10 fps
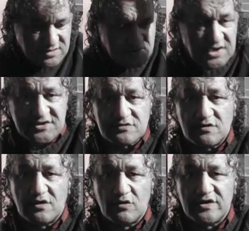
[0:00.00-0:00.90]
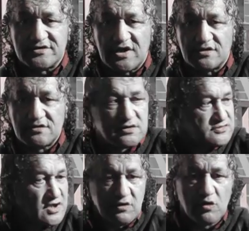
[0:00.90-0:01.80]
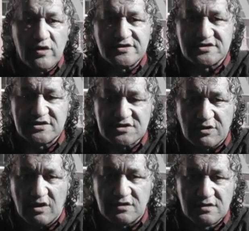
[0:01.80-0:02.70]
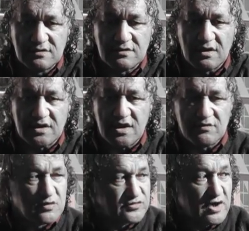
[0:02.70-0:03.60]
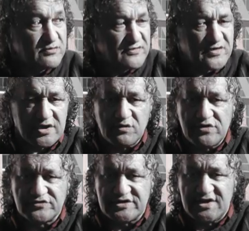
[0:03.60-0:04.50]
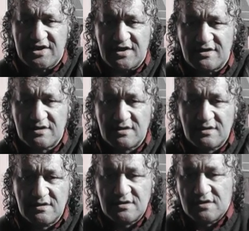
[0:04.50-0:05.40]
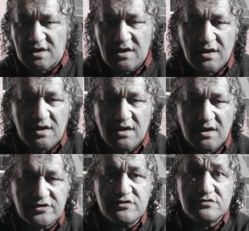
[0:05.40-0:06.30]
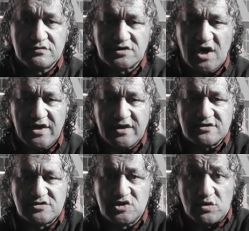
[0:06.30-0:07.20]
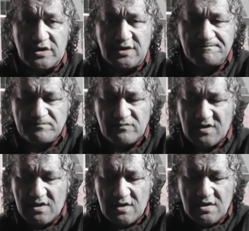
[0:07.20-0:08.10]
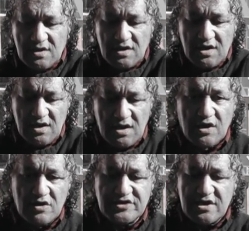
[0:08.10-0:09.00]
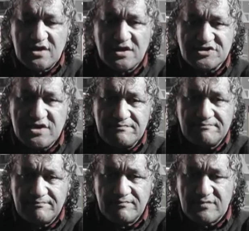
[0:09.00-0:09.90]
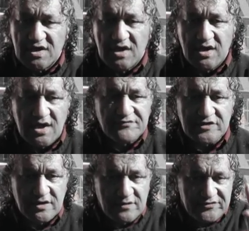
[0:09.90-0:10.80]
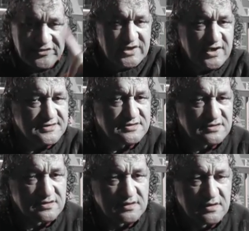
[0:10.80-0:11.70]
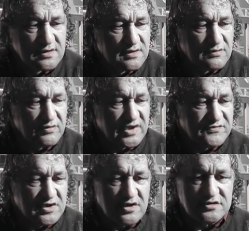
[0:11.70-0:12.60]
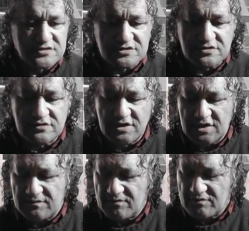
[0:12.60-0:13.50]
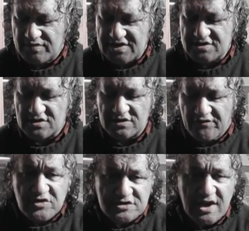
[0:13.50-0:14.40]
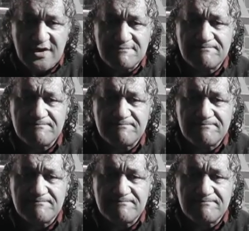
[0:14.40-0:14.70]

Cuts all the lawyers out. There's no lawyers in this lot. Okay? Although we've got a QC here, Yu Tayak Choi. I'll go there and see him after 3 days. And we give the notice to the police on the first day,